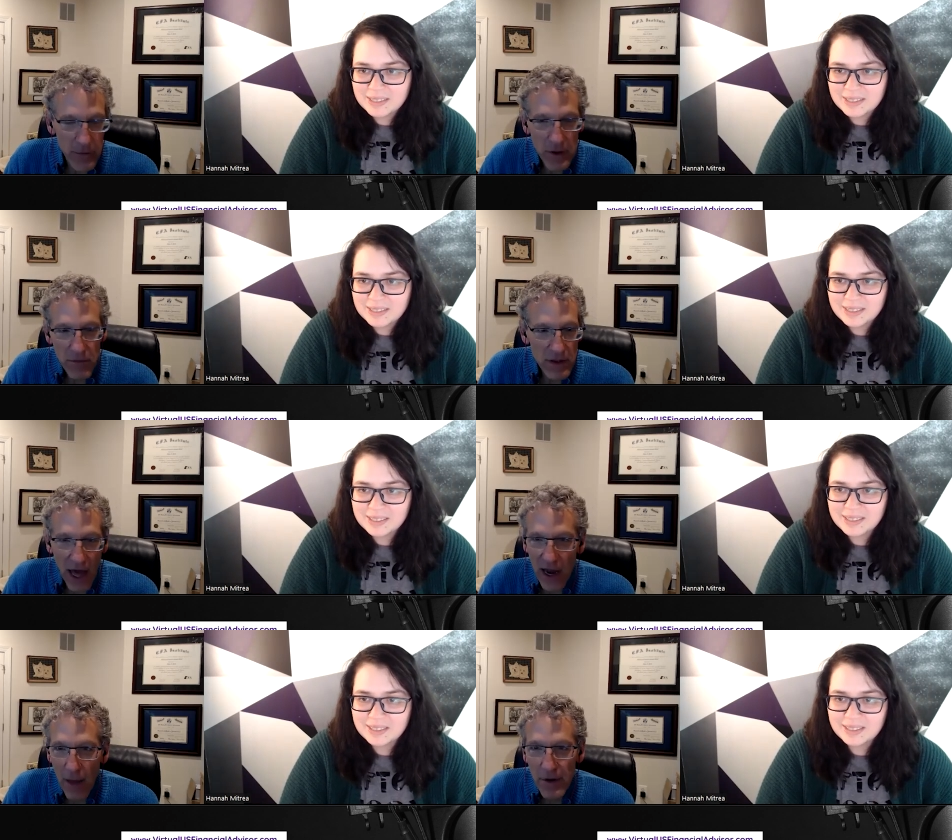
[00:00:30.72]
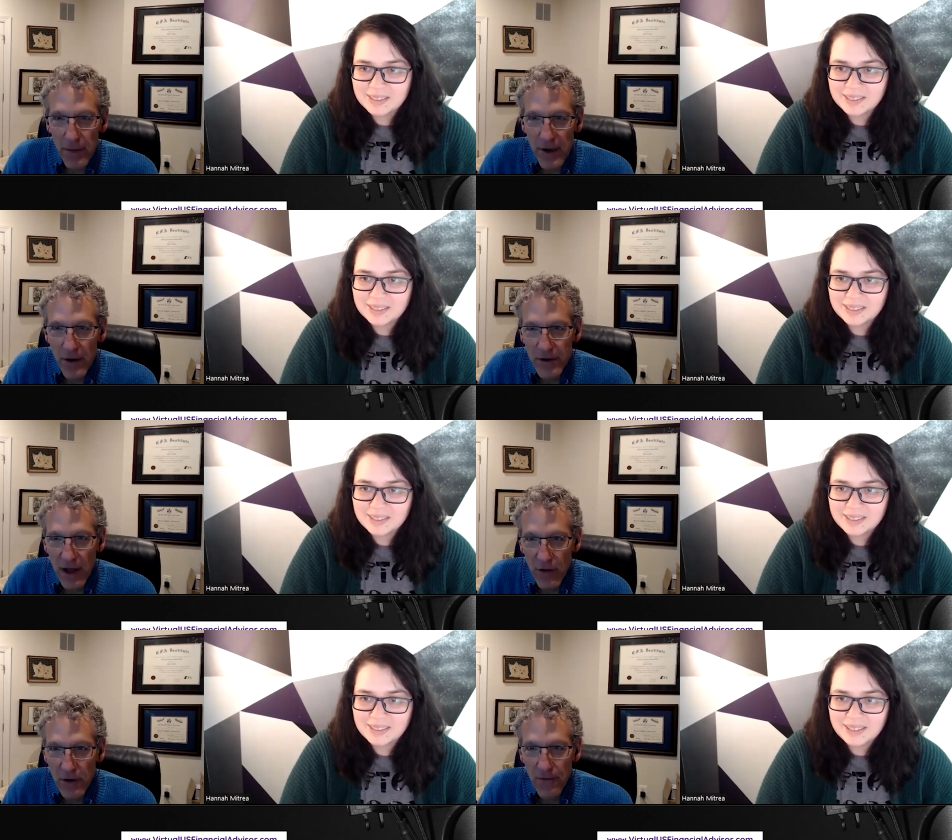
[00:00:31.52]
Speaker 1: me, Hannah. Happy to be here
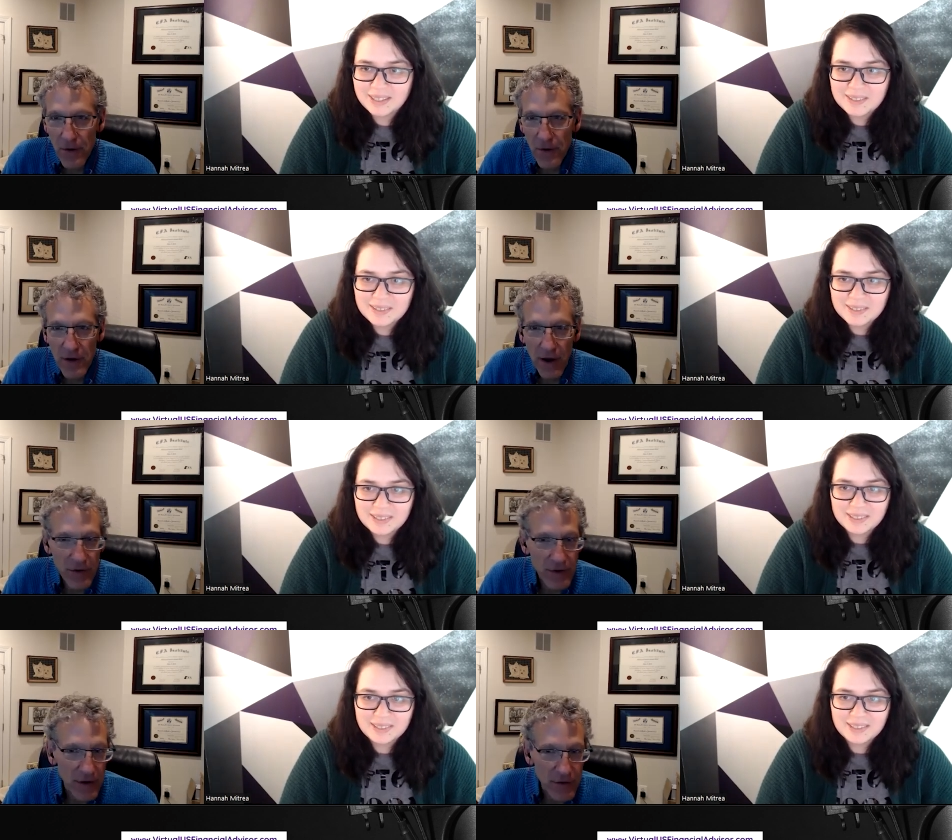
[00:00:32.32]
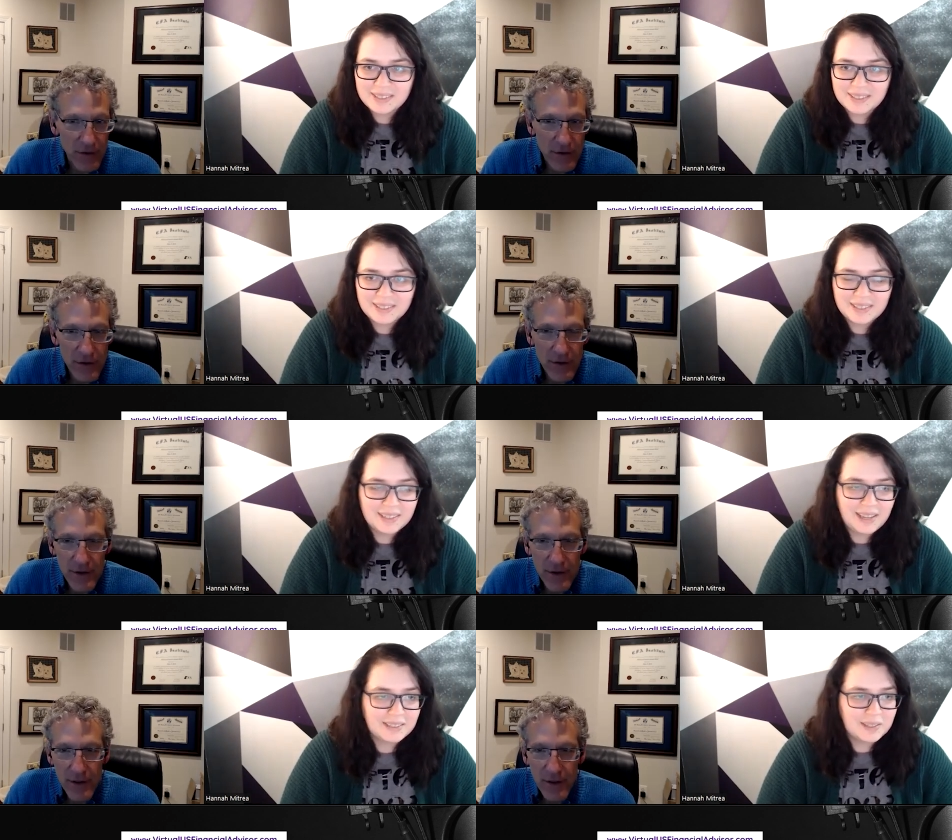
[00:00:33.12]
today. Looking forward to the conversation
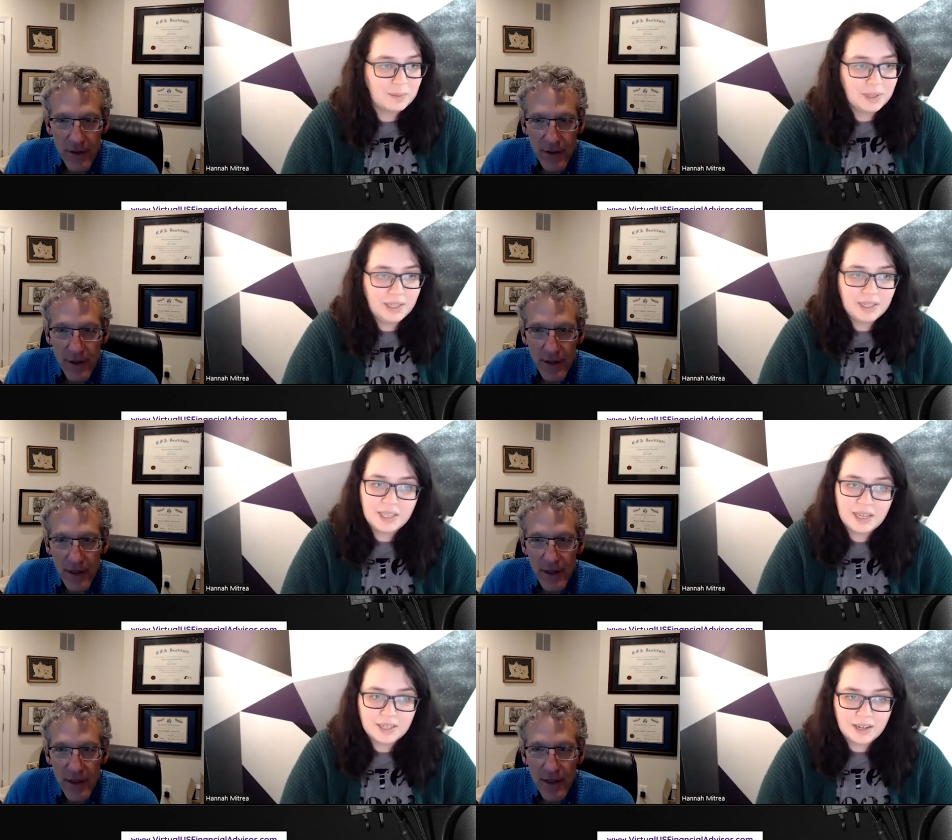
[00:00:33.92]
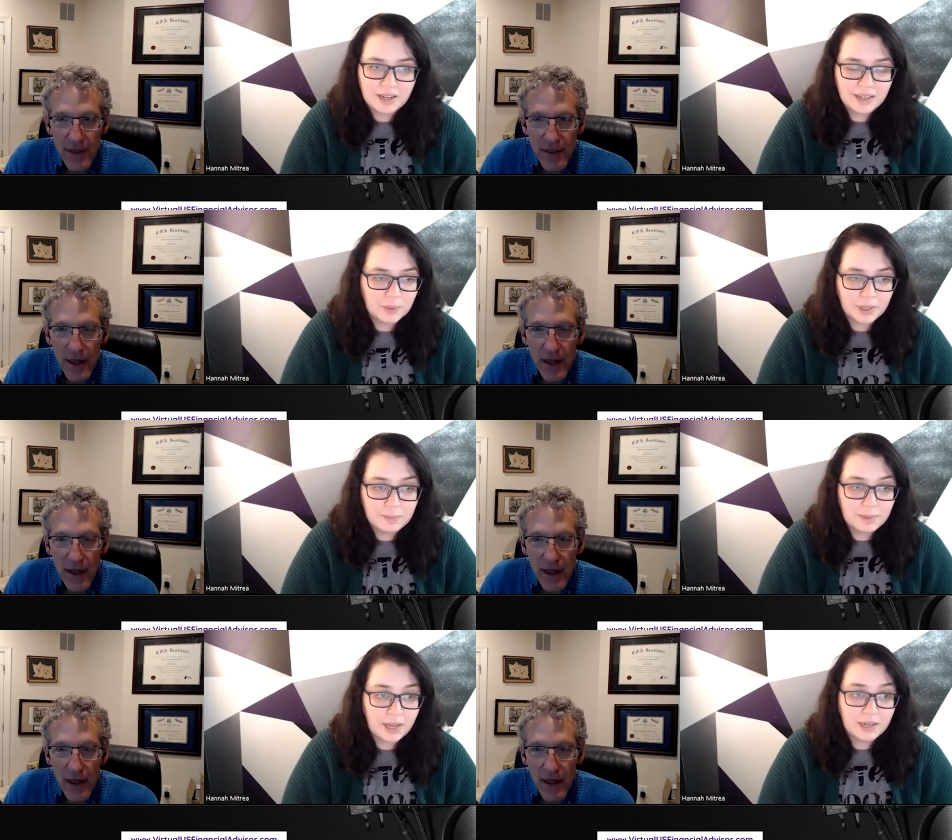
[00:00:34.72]
Speaker 2: yeah so i'm really excited to talk we're
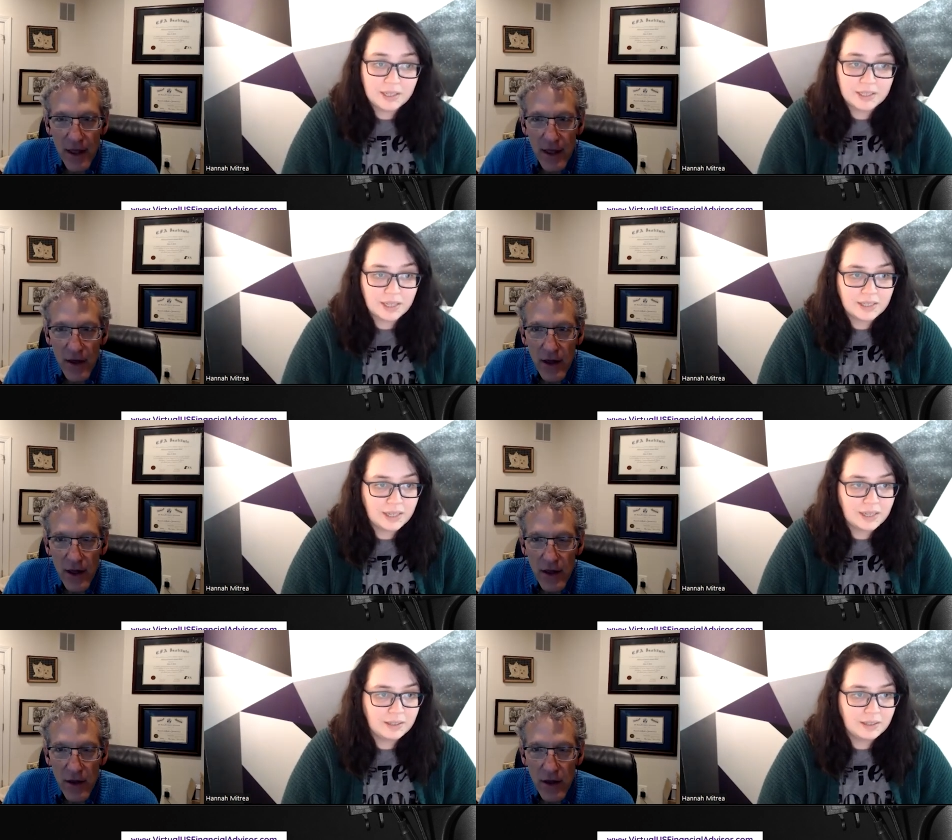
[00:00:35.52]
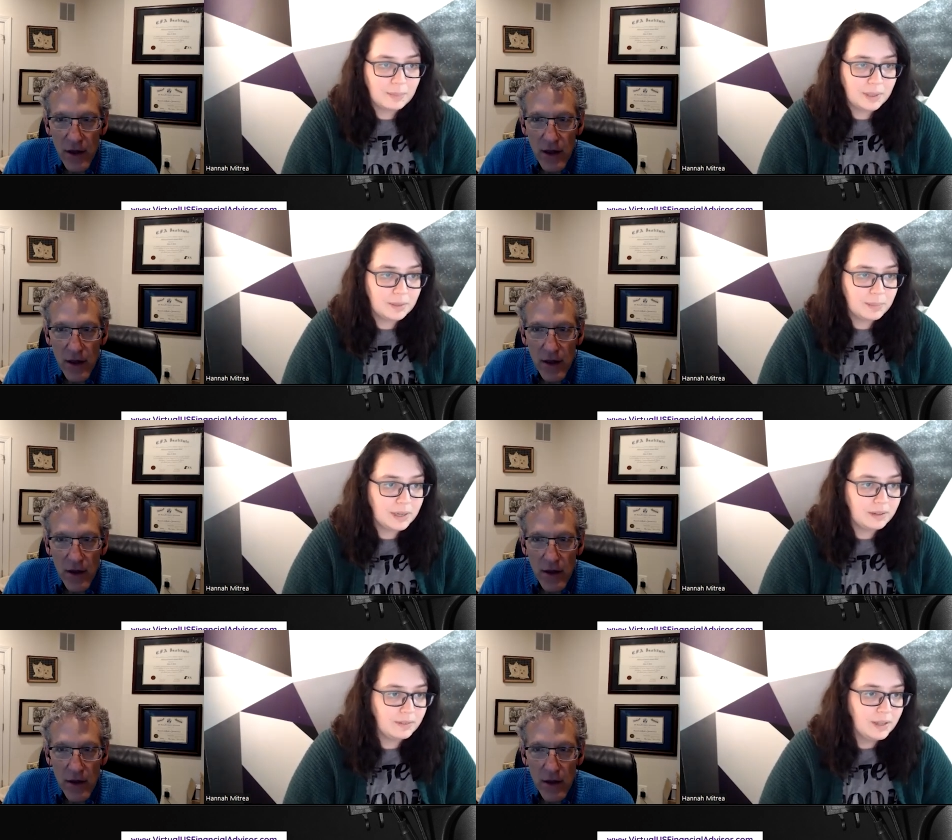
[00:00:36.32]
going to be kind of discussing a little
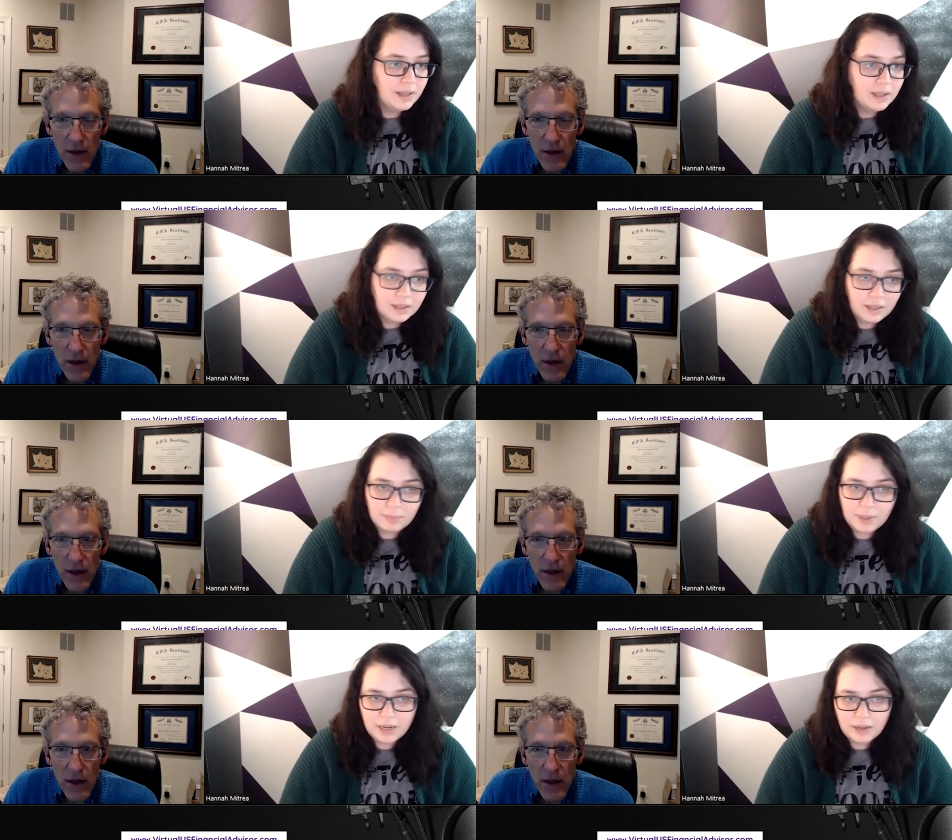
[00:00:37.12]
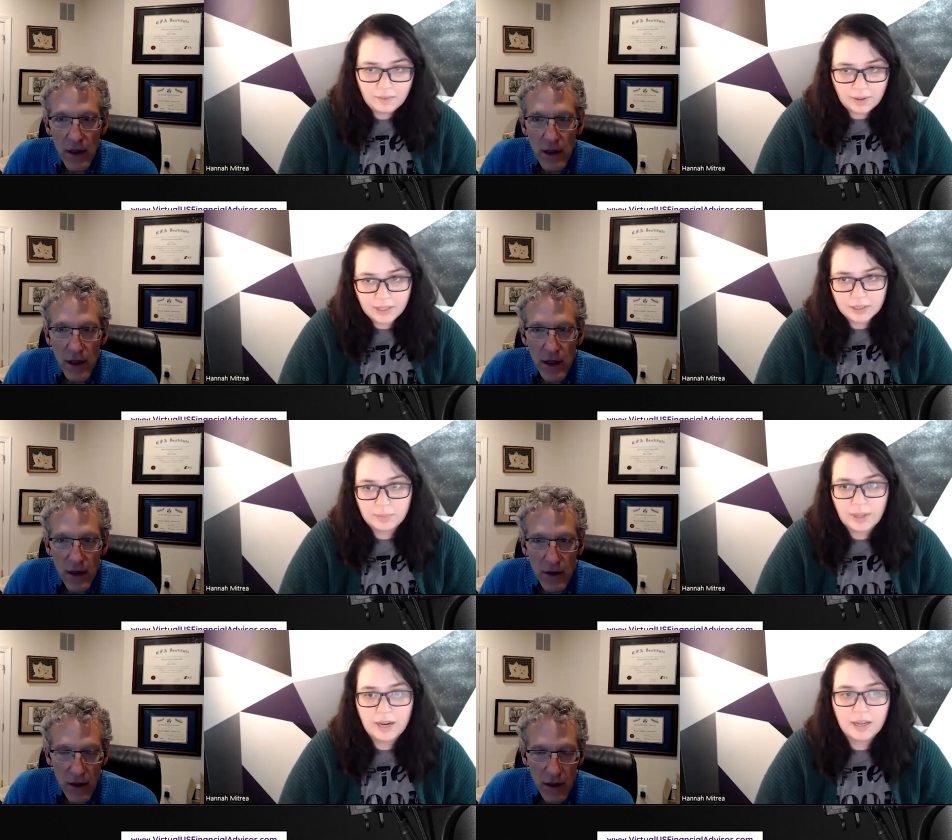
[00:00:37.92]
bit of life planning
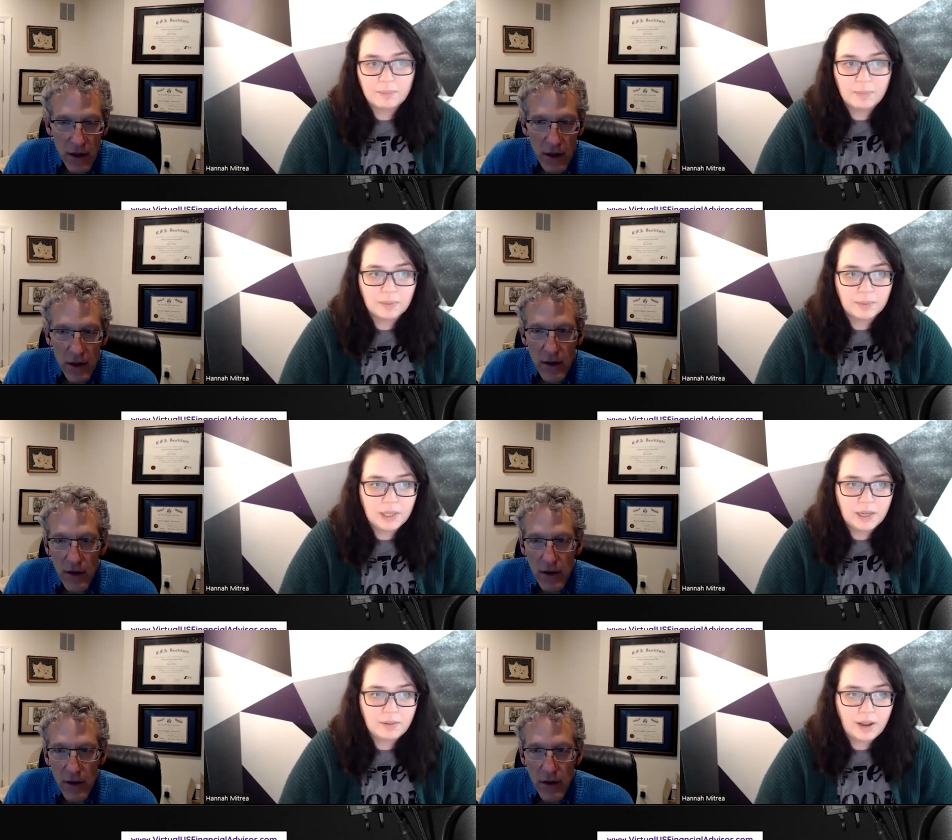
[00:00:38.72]
financial planning but really